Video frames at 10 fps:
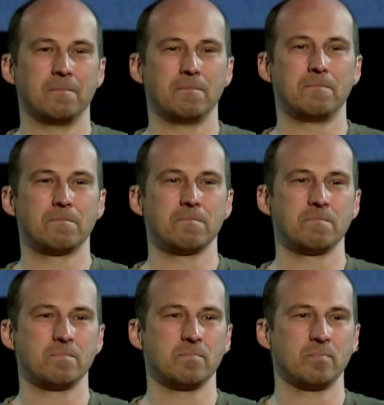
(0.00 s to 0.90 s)

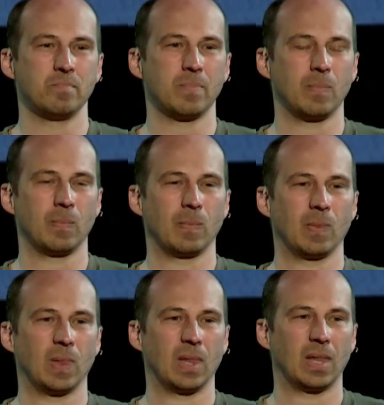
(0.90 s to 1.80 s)

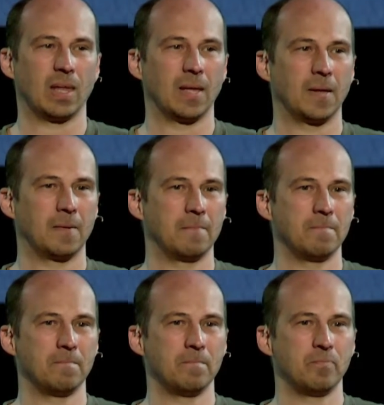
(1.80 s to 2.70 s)

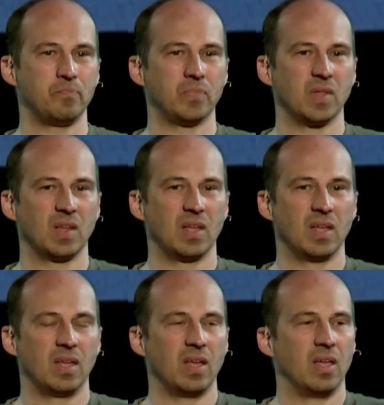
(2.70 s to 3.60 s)

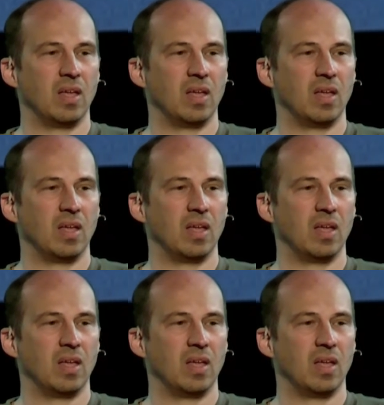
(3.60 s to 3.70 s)
Nobody speaks.